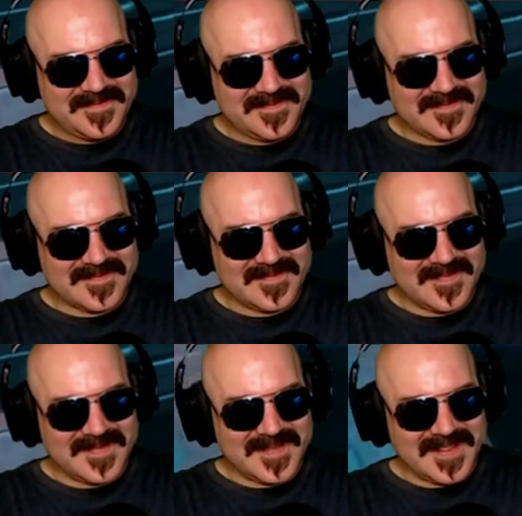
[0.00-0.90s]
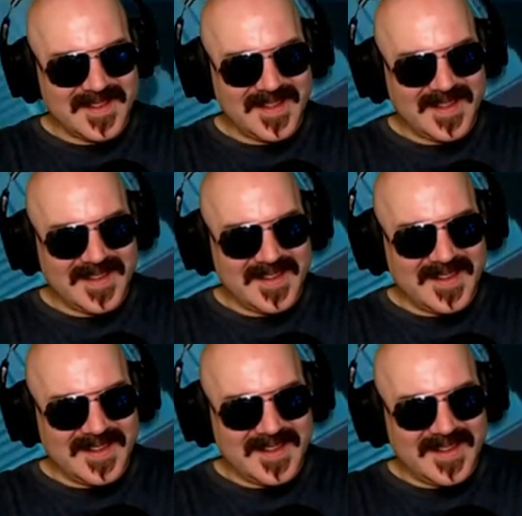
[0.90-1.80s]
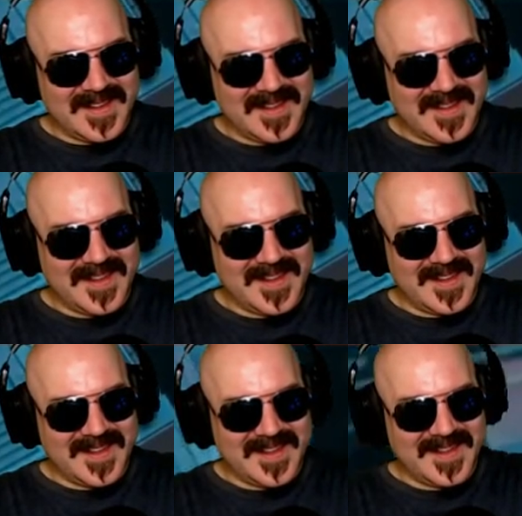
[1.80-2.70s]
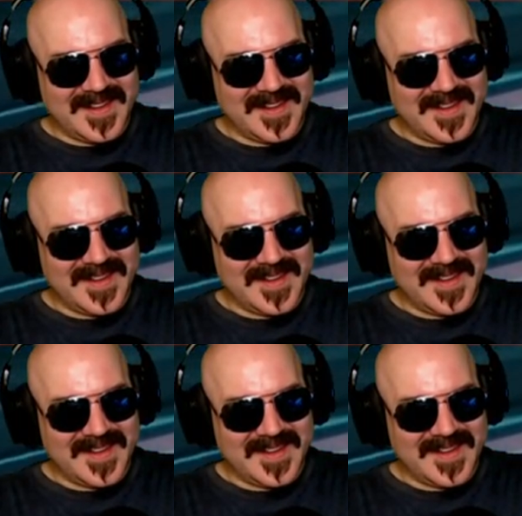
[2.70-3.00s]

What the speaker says: [no speech]